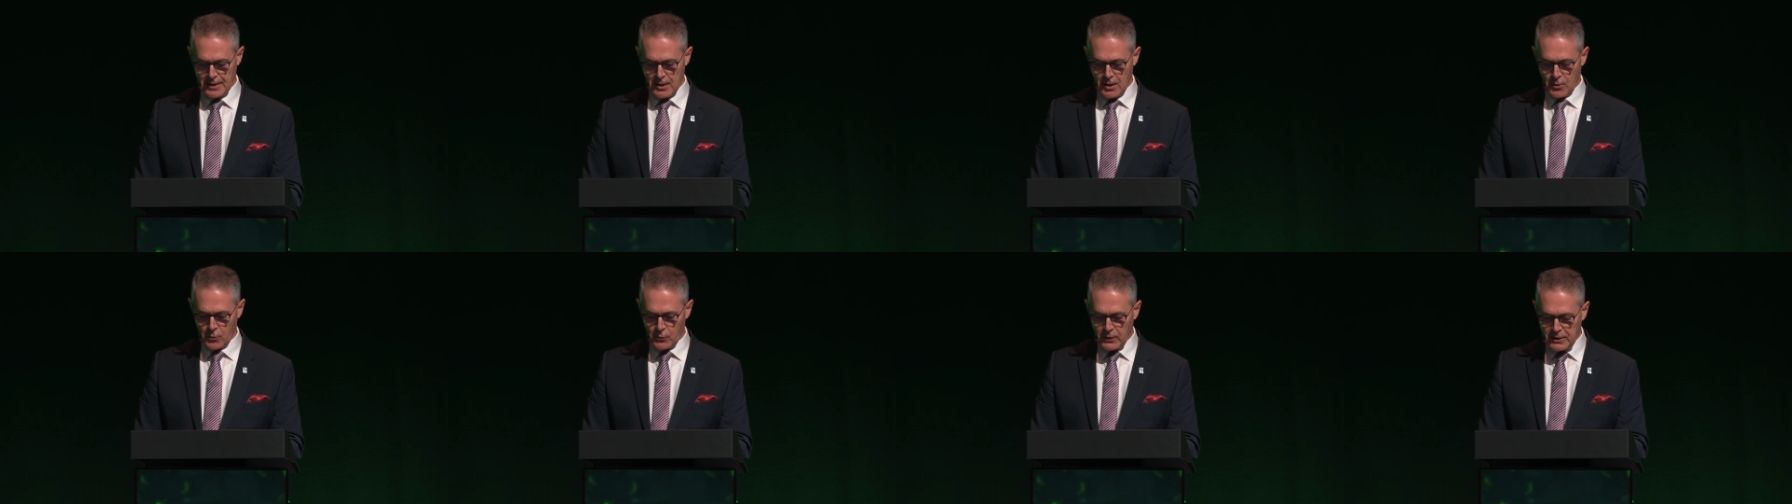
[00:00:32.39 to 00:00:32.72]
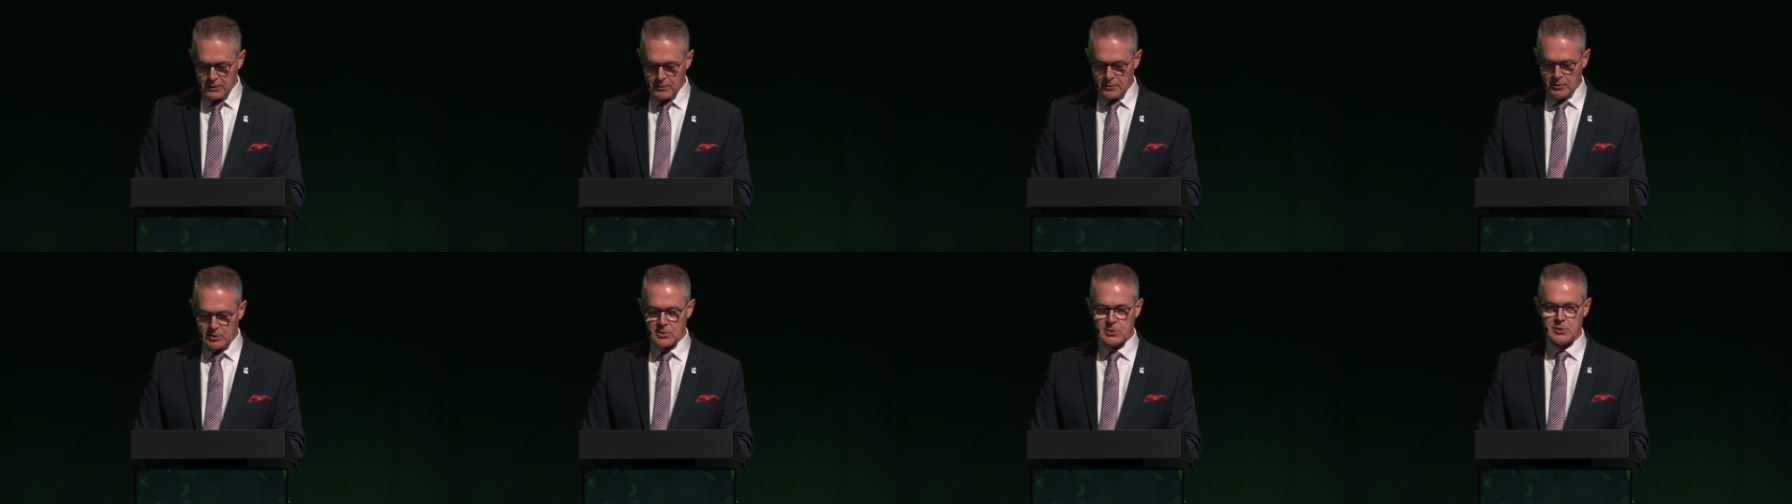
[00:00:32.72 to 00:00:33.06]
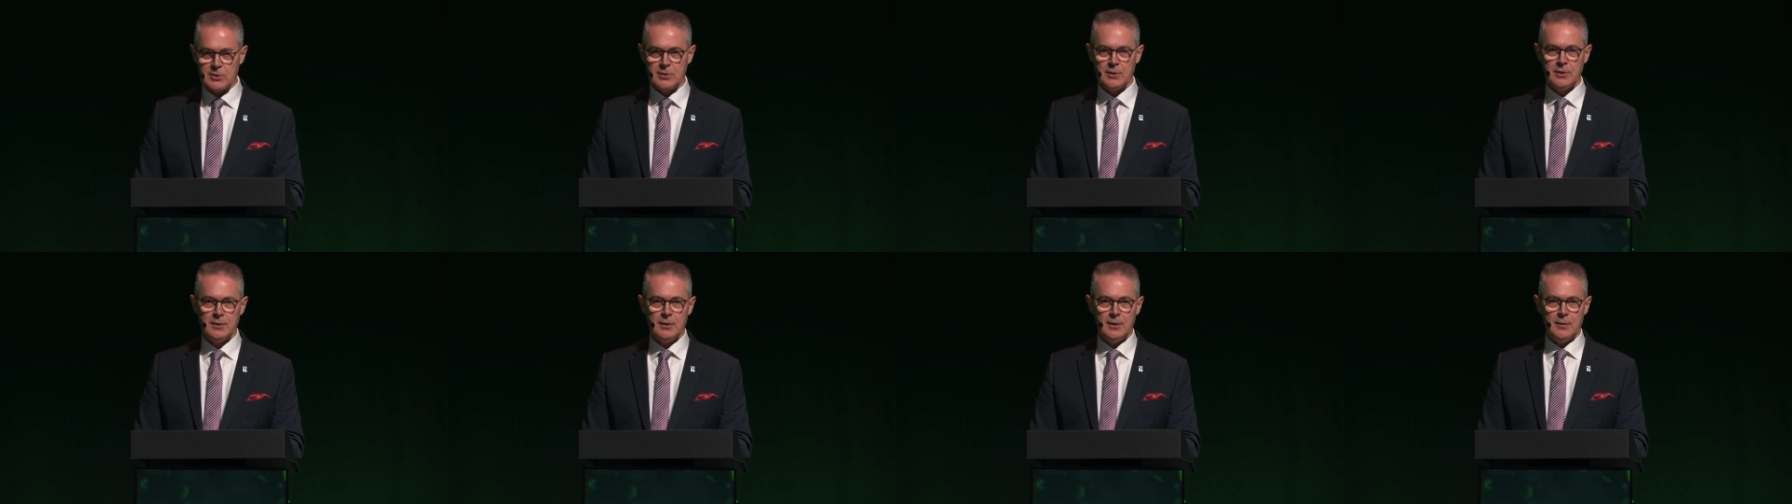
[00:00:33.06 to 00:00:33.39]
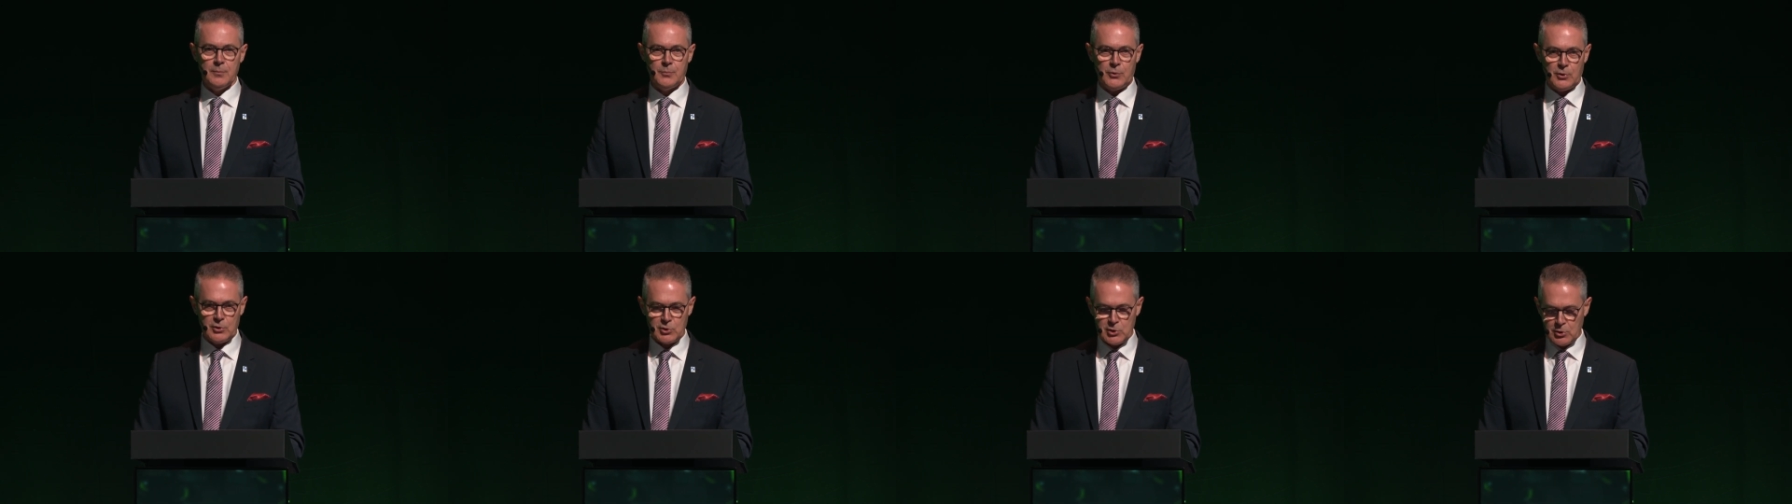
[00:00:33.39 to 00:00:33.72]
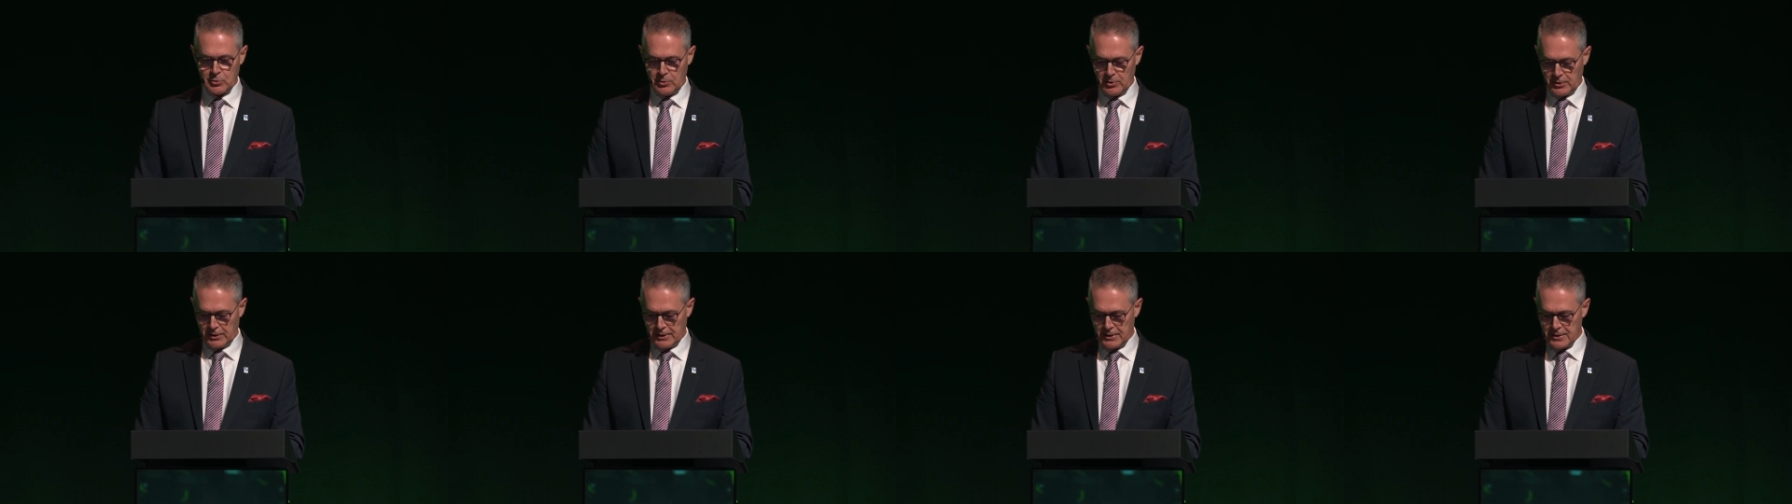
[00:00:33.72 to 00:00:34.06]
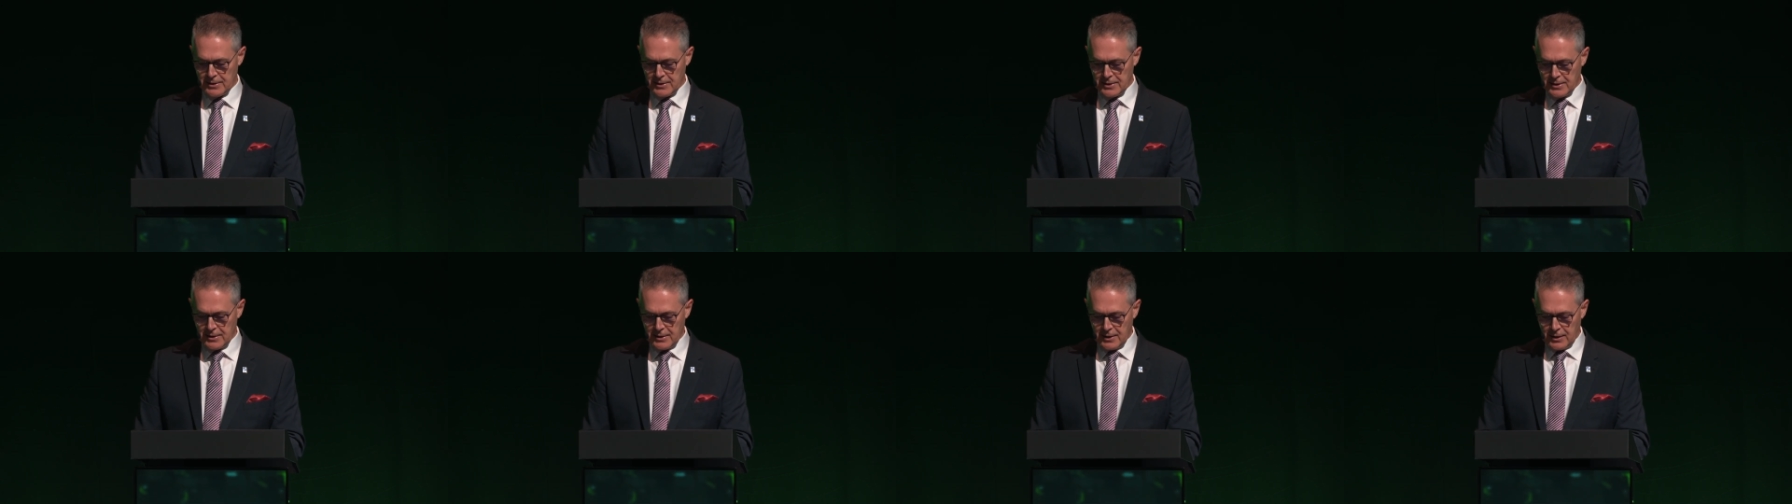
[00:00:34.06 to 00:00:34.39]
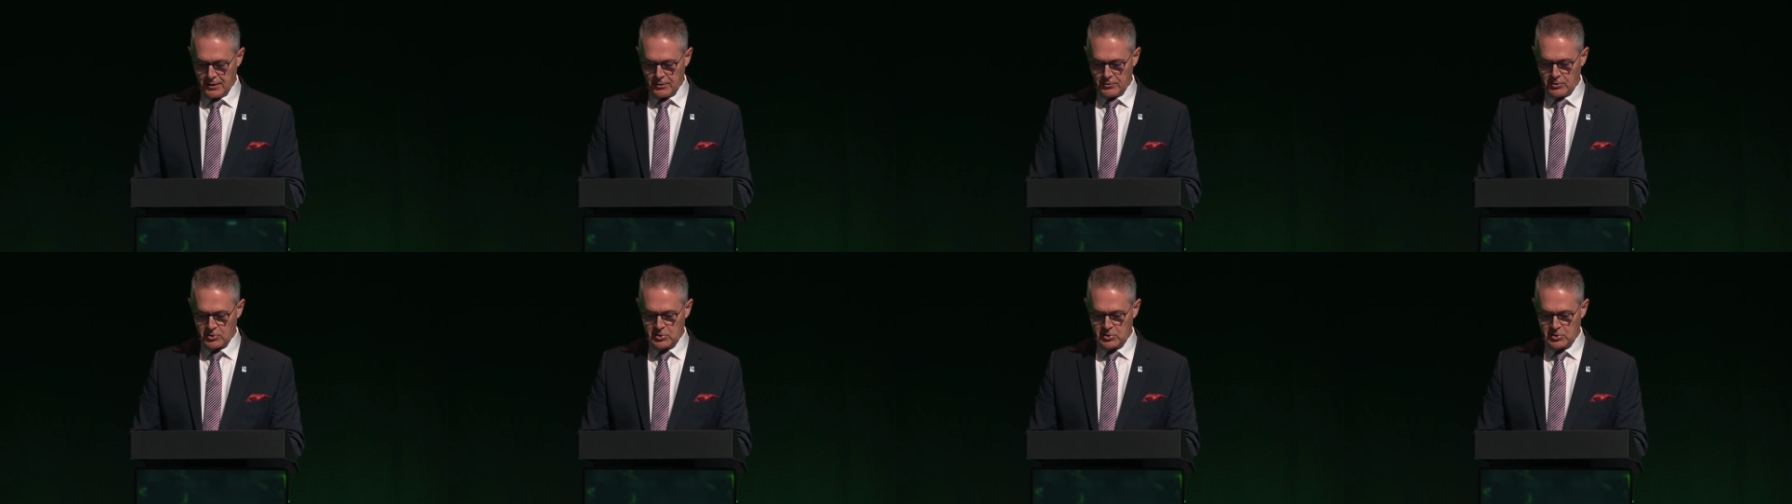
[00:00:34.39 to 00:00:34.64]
witnessed personally the